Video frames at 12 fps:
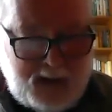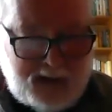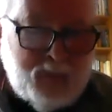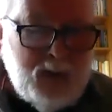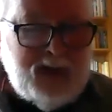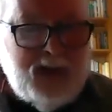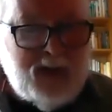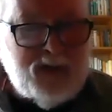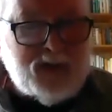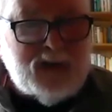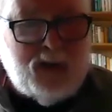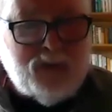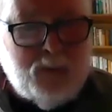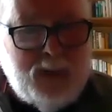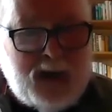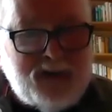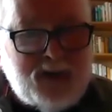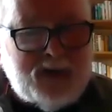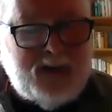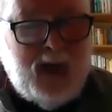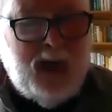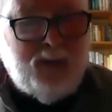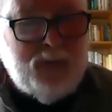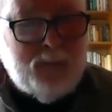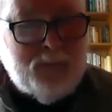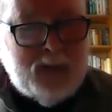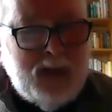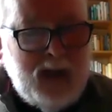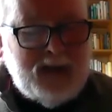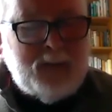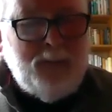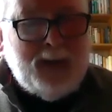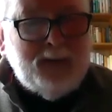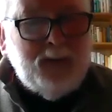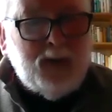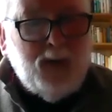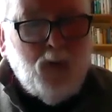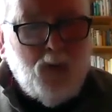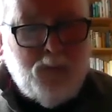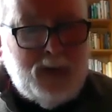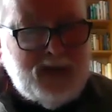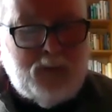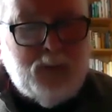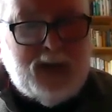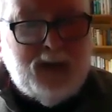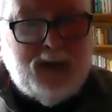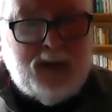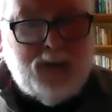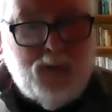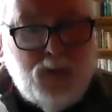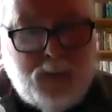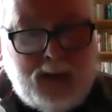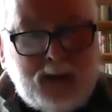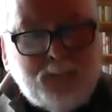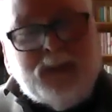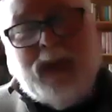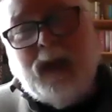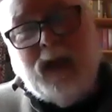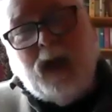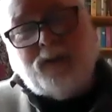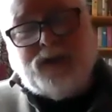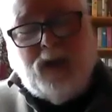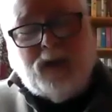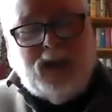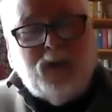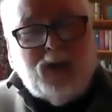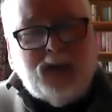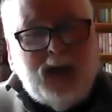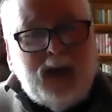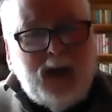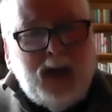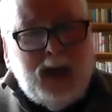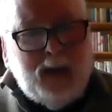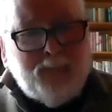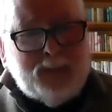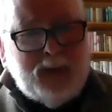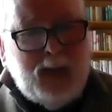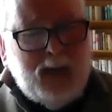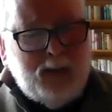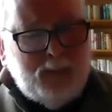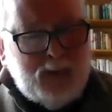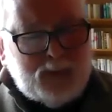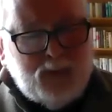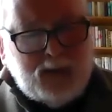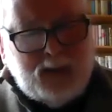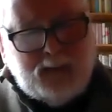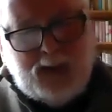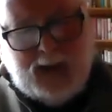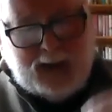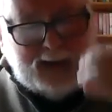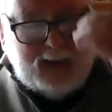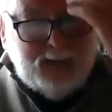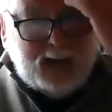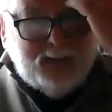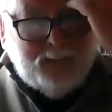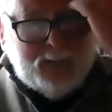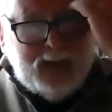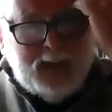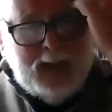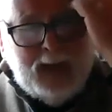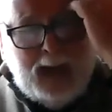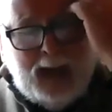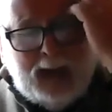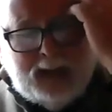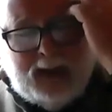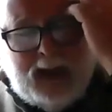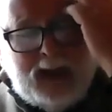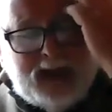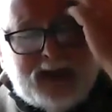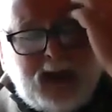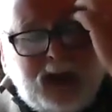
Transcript: I says, "Why don't you get yourself some extra staff?" He says, "Pat, not a hope." He says, "We can get nobody." I was talking to another guy, a sort of a handyman, and he